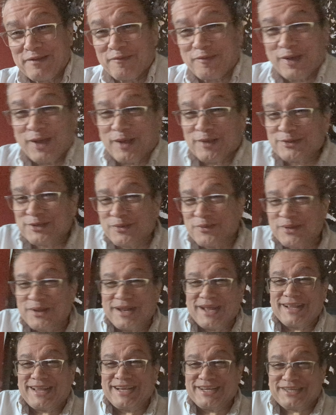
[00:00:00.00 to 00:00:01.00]
involved, so we're going
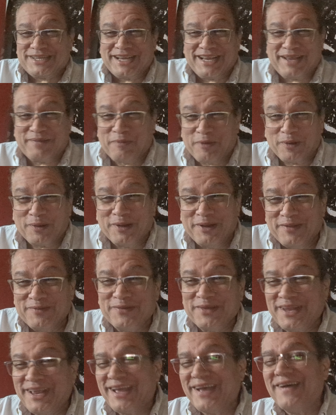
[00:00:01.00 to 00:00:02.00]
to have to put her in the
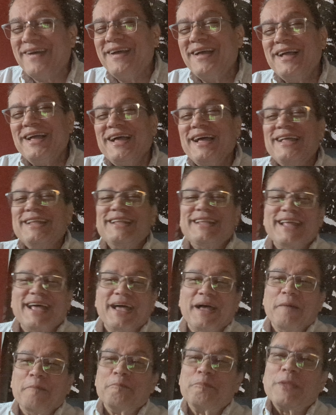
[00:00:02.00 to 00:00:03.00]
video.
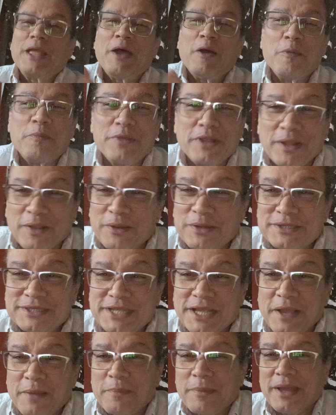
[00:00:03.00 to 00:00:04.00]
I hope you learned
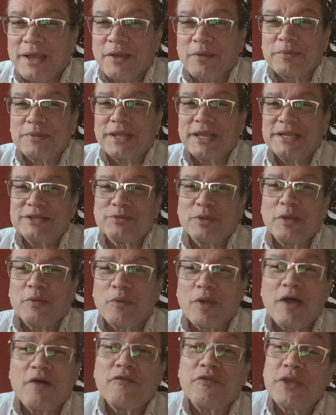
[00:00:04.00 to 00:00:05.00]
something. I hope things went
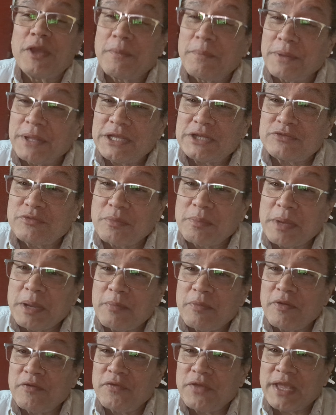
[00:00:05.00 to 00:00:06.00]
well for you. Please
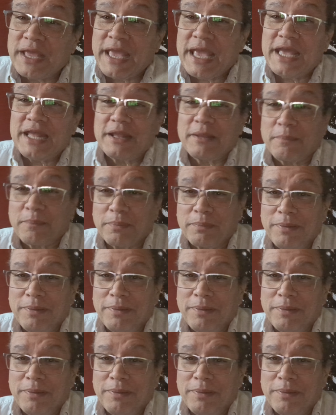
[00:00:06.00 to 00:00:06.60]
remember, if you can, to